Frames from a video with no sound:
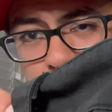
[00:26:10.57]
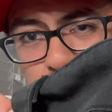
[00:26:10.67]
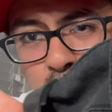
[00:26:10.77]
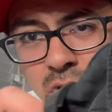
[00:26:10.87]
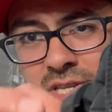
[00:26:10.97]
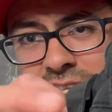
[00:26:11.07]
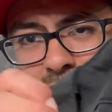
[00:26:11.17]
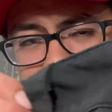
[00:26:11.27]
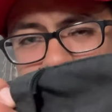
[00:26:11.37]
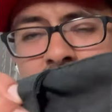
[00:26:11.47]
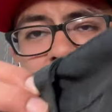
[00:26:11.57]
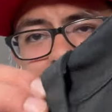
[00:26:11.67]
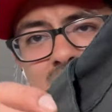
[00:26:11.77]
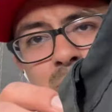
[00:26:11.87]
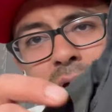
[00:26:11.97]
will say something.
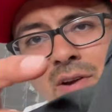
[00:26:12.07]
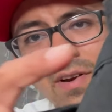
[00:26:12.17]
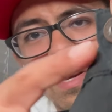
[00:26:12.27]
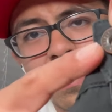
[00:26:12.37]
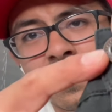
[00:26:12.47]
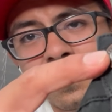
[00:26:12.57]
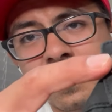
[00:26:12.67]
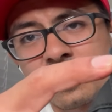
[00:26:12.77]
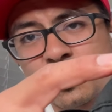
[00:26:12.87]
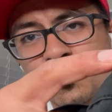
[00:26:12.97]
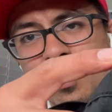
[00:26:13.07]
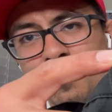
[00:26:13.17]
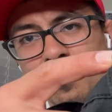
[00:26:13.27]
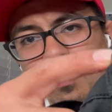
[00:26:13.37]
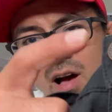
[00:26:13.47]
This button right here says
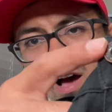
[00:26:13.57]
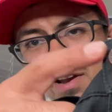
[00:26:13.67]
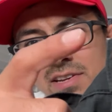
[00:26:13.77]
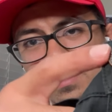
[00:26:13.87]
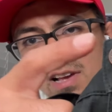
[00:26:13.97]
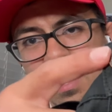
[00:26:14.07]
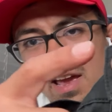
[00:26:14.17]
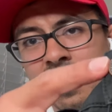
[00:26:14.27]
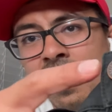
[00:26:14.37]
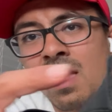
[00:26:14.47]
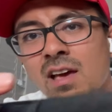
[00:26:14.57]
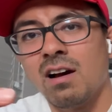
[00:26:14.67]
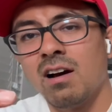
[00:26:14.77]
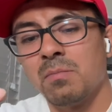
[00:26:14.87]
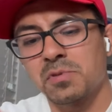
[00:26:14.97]
Triple Aught Design,
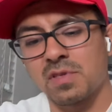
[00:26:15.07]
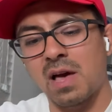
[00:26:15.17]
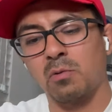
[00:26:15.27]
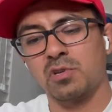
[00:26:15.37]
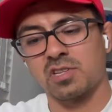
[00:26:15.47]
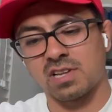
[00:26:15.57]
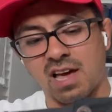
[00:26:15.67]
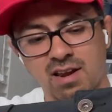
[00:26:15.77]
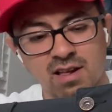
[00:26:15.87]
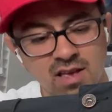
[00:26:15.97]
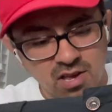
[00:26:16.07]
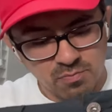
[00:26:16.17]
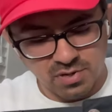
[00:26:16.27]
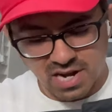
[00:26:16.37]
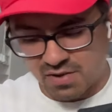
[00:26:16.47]
so that will just kind of
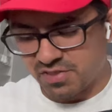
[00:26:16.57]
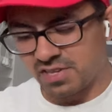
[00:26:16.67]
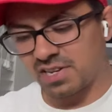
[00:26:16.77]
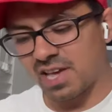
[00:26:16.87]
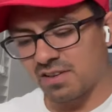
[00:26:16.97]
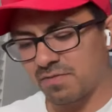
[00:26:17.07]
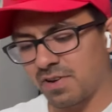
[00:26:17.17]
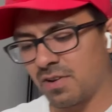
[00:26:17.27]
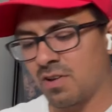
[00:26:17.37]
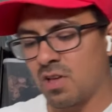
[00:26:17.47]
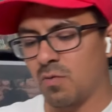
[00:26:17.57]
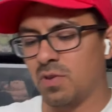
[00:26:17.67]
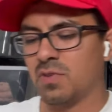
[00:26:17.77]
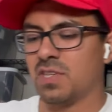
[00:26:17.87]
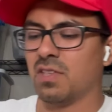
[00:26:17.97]
put everything together for you. When
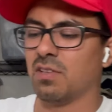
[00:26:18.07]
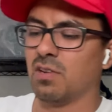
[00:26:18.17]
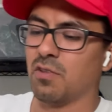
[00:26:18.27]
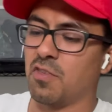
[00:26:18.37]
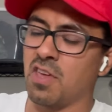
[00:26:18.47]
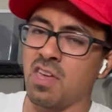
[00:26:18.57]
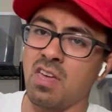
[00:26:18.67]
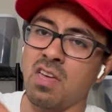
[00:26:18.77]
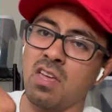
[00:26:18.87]
you see the little thingy,